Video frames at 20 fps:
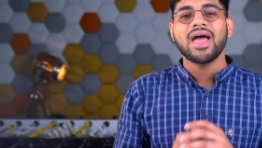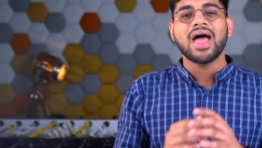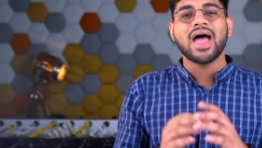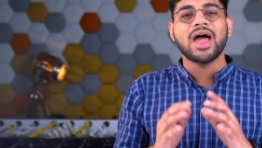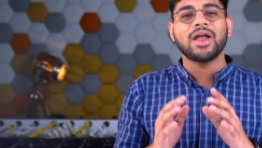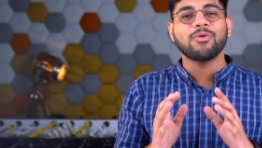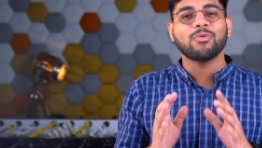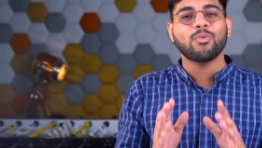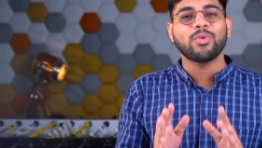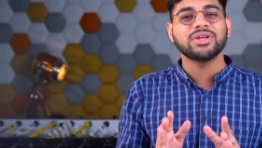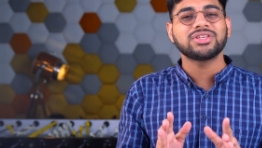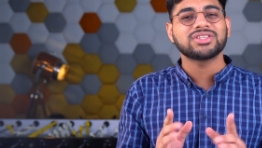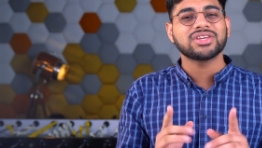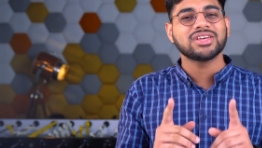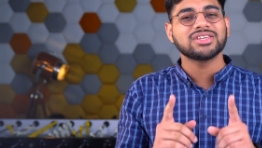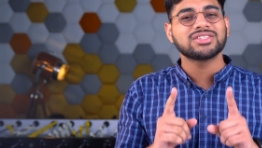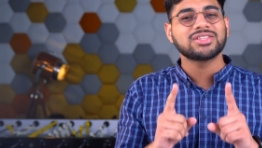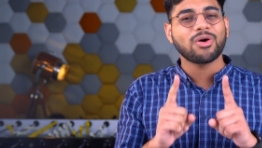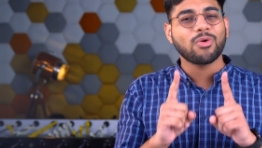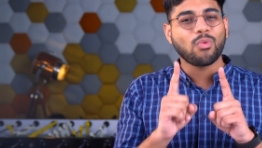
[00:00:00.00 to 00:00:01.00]
And which
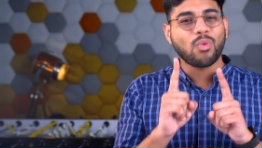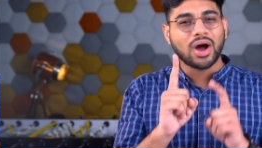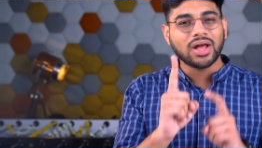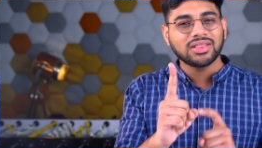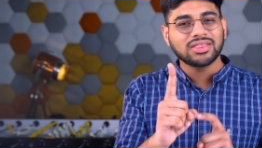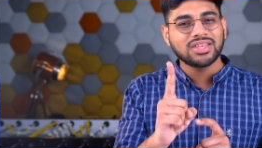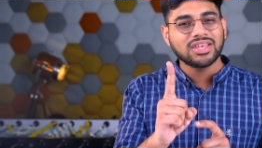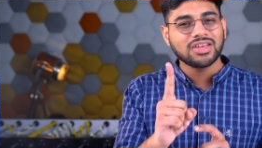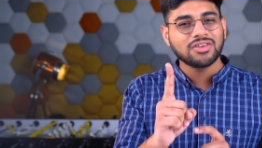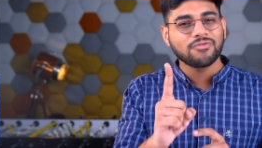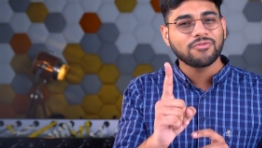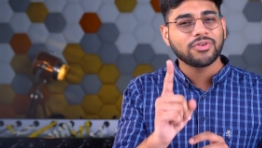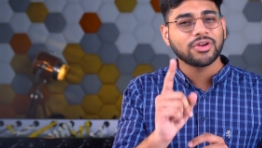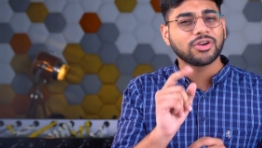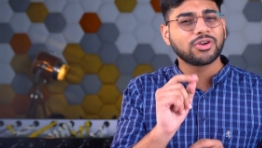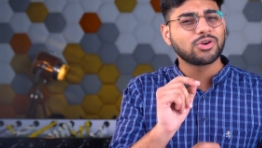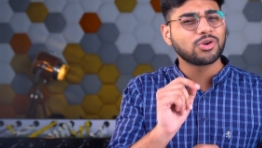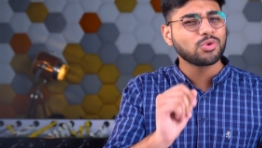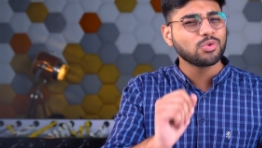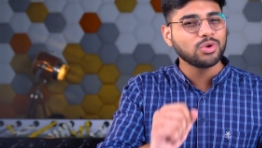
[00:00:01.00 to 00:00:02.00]
is the one thing we're
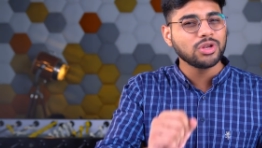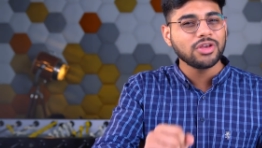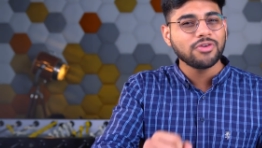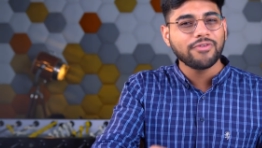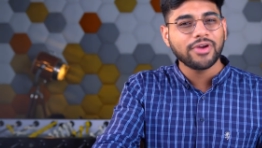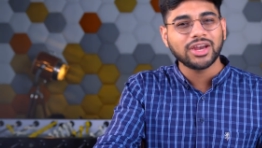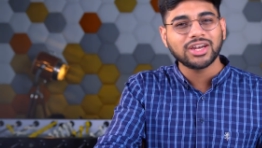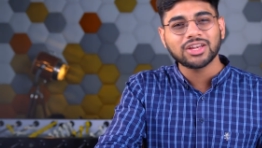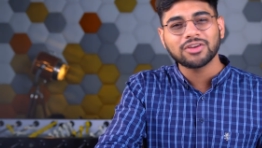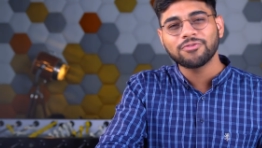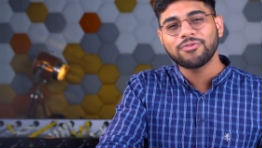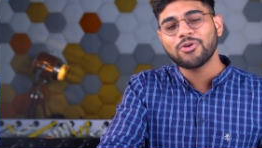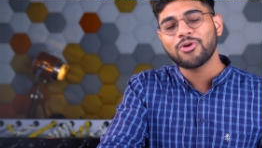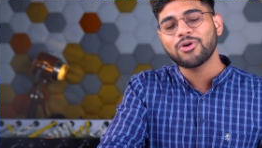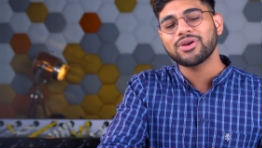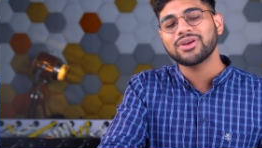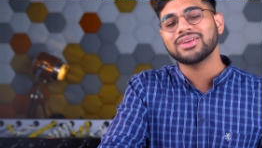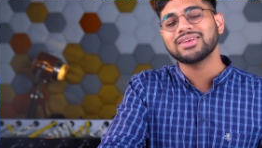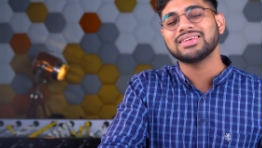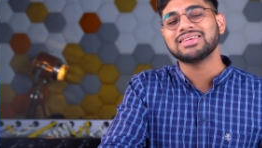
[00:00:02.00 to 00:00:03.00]
truly waiting for.